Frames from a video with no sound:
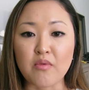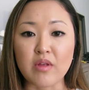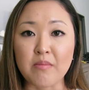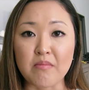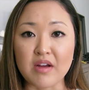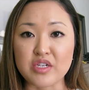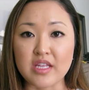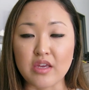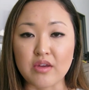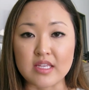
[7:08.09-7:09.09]
really much
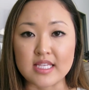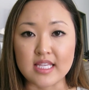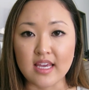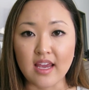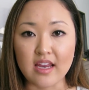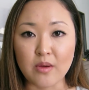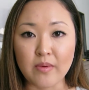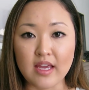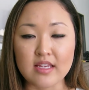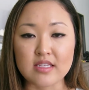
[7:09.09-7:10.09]
that you can see
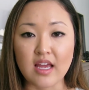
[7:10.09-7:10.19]
anyways,